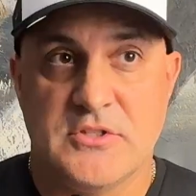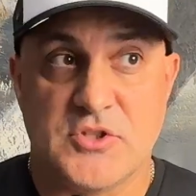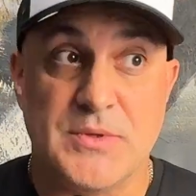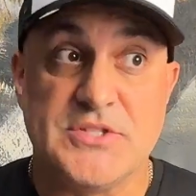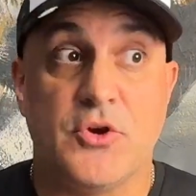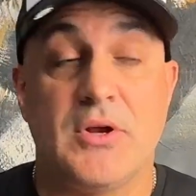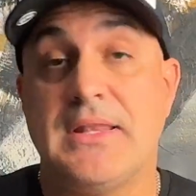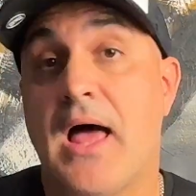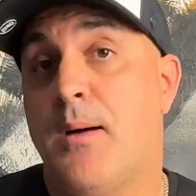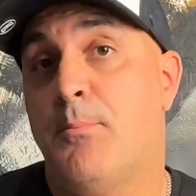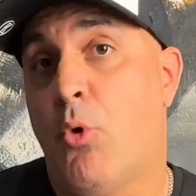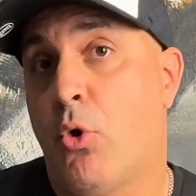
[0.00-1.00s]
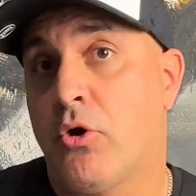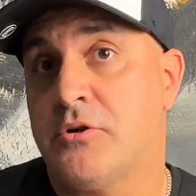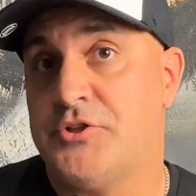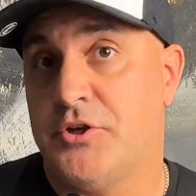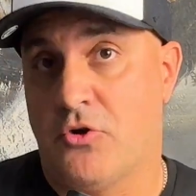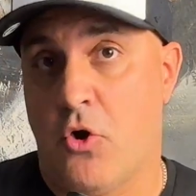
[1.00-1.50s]
So is there a lot more
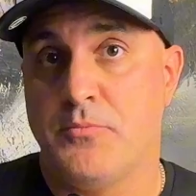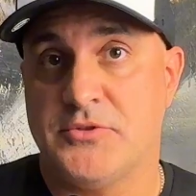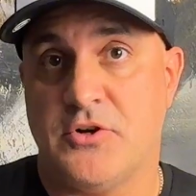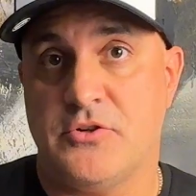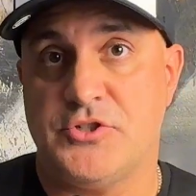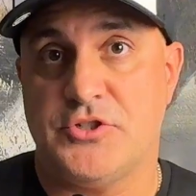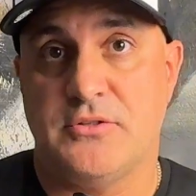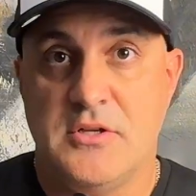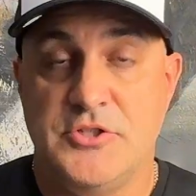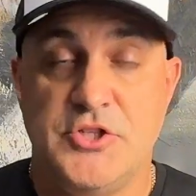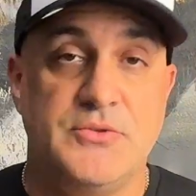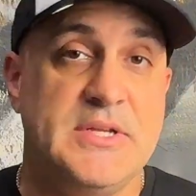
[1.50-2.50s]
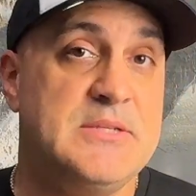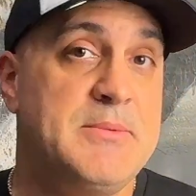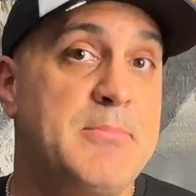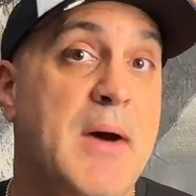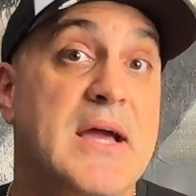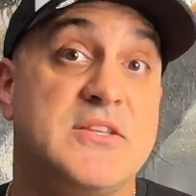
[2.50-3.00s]
to your home search? Do you need to
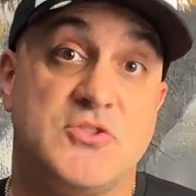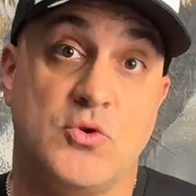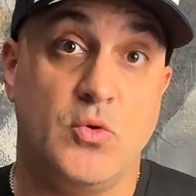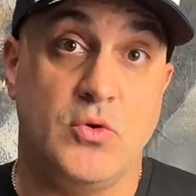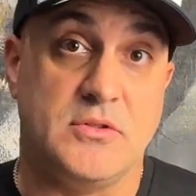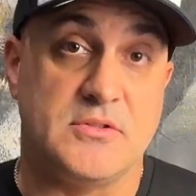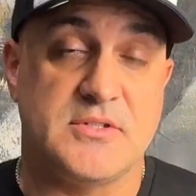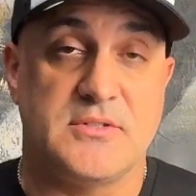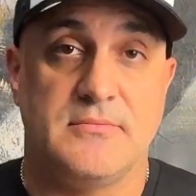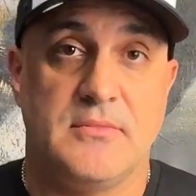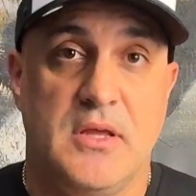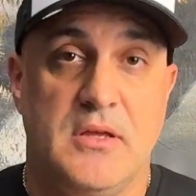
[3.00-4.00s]
be by schools?